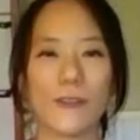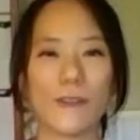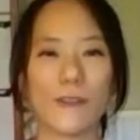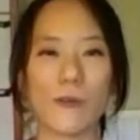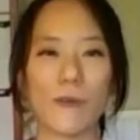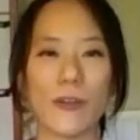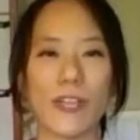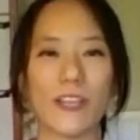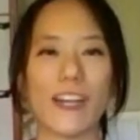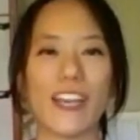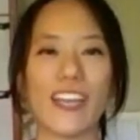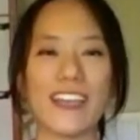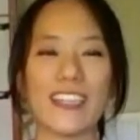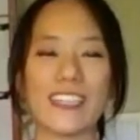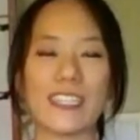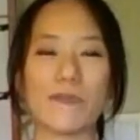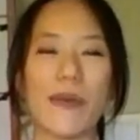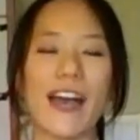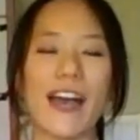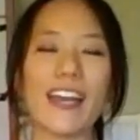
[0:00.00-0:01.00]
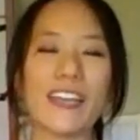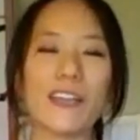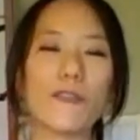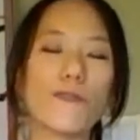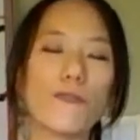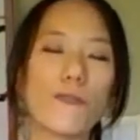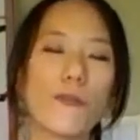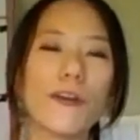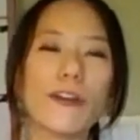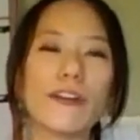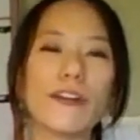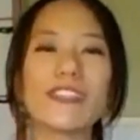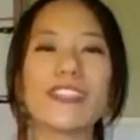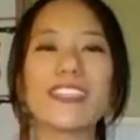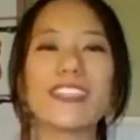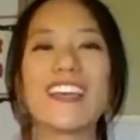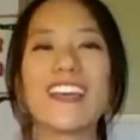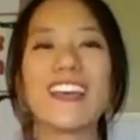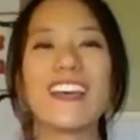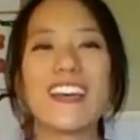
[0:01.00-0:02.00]
Rubbing your hands back and
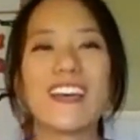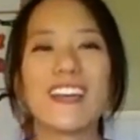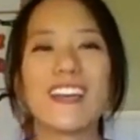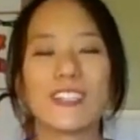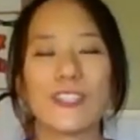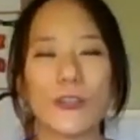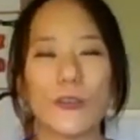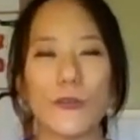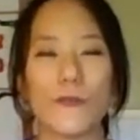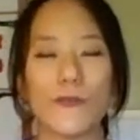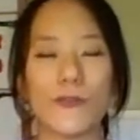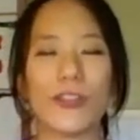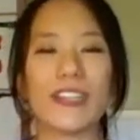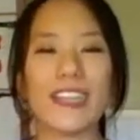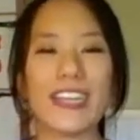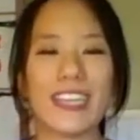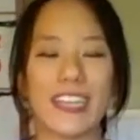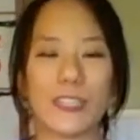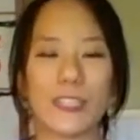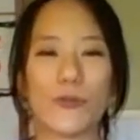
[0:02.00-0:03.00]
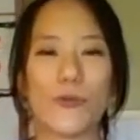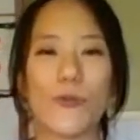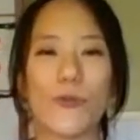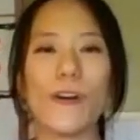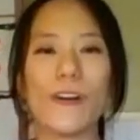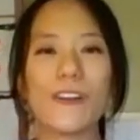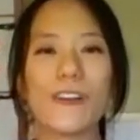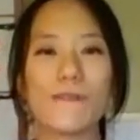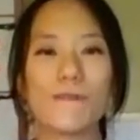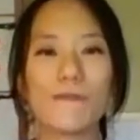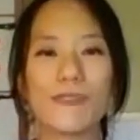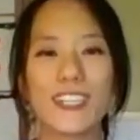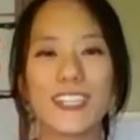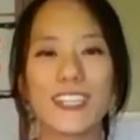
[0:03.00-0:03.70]
forth till you feel it gets warm.